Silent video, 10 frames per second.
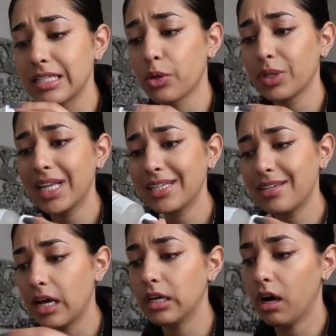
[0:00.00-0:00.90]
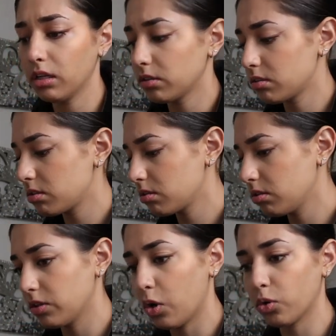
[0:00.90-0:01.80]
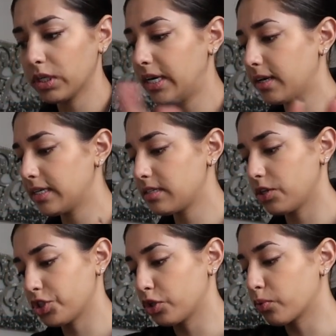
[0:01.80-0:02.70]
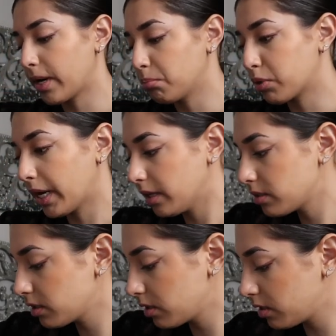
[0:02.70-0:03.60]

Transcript: it's only like ten dollars. The Ordinary is such a great brand.